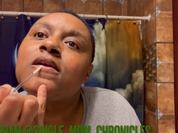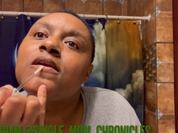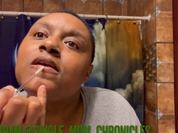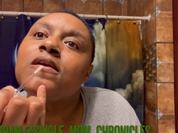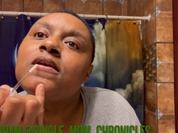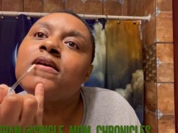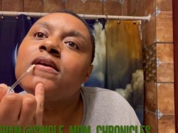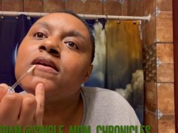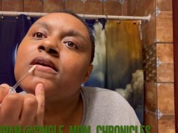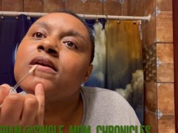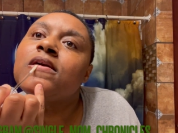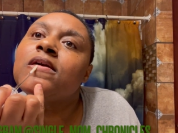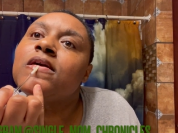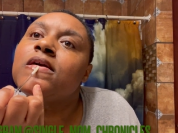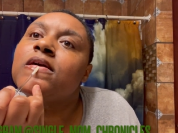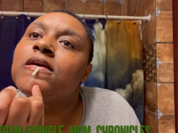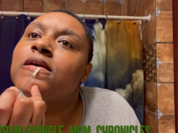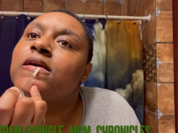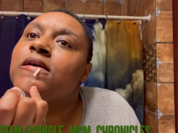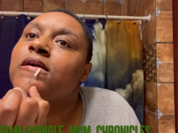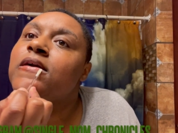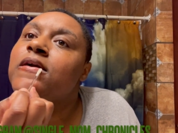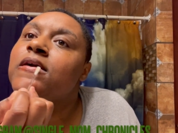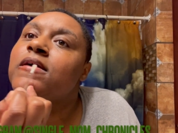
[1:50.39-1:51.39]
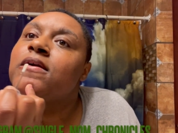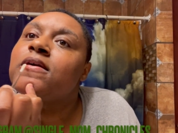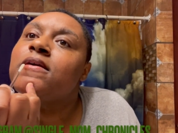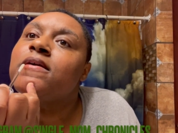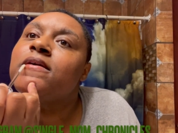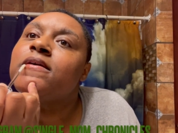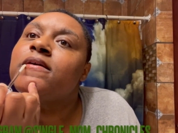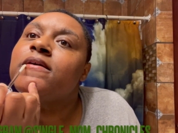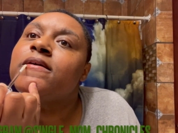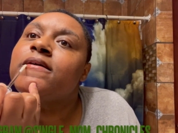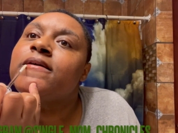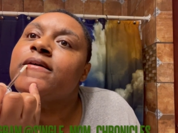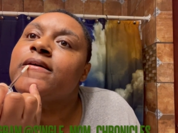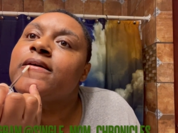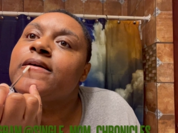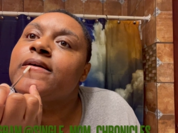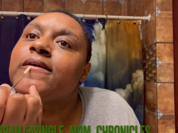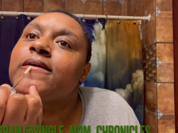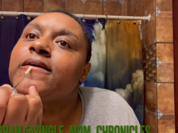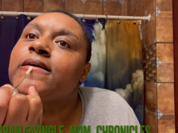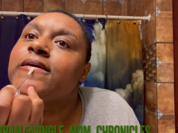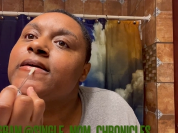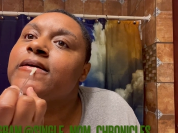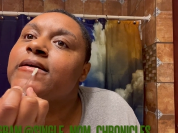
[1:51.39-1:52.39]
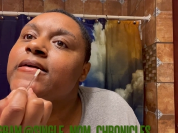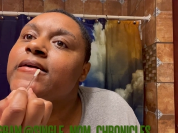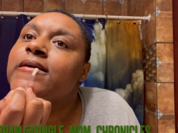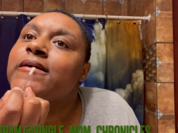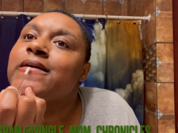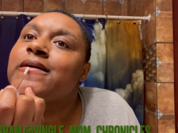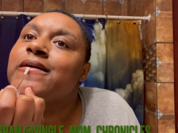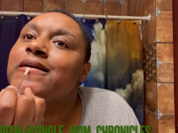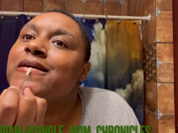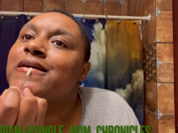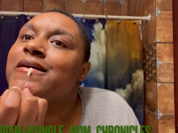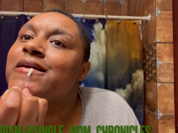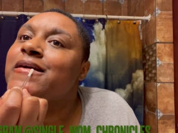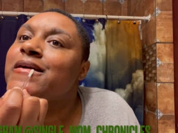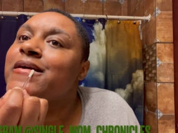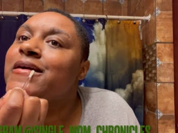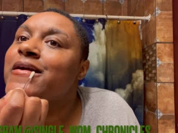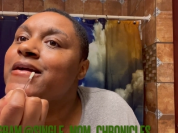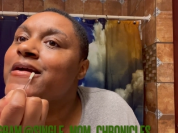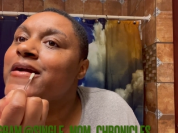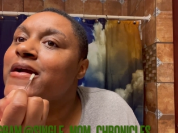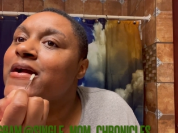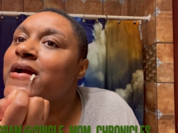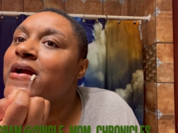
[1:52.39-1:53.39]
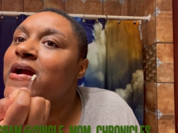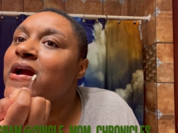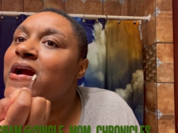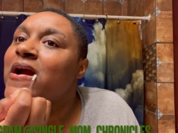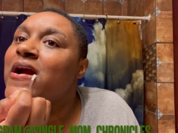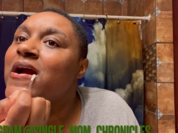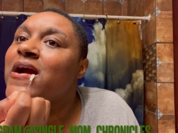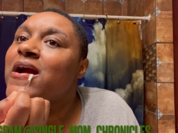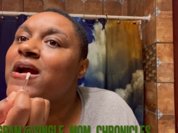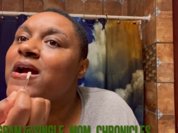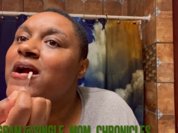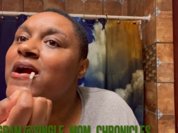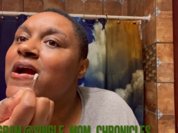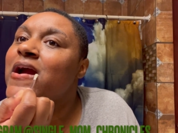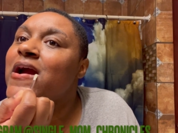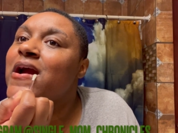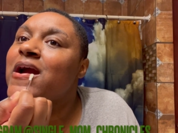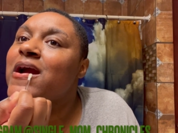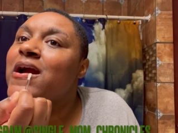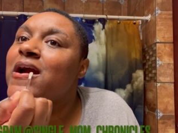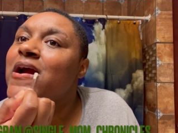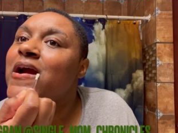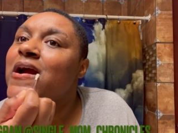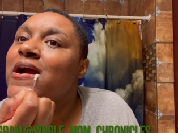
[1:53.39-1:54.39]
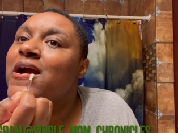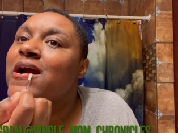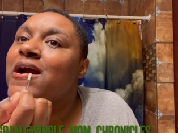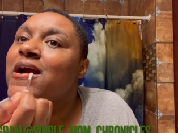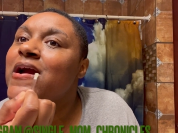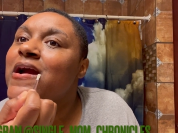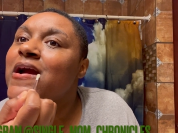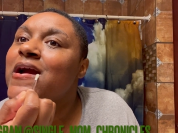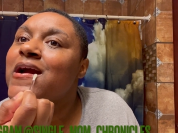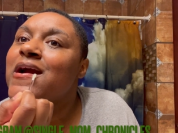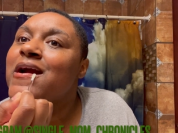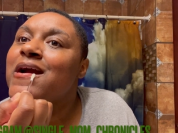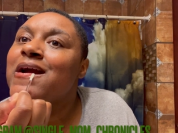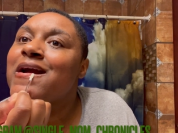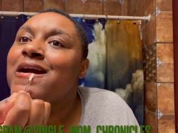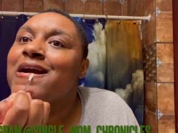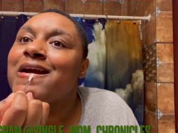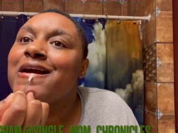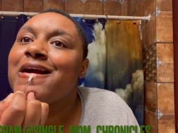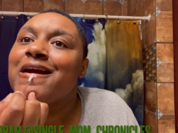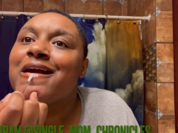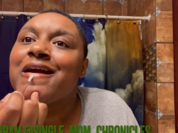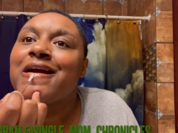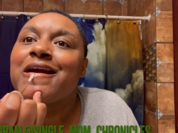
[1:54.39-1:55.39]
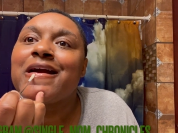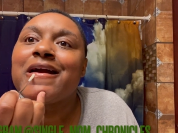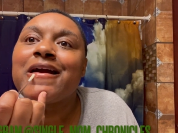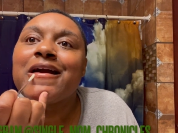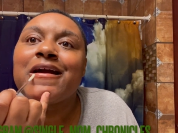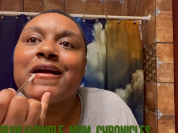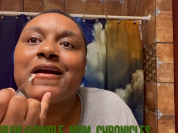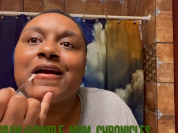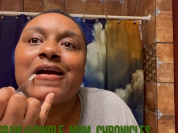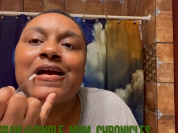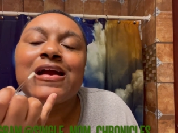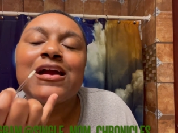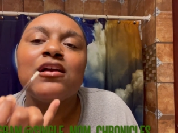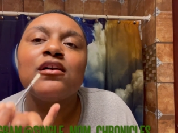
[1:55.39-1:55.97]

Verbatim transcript: And again, I'm not perfect, and so I'm not applying it perfect.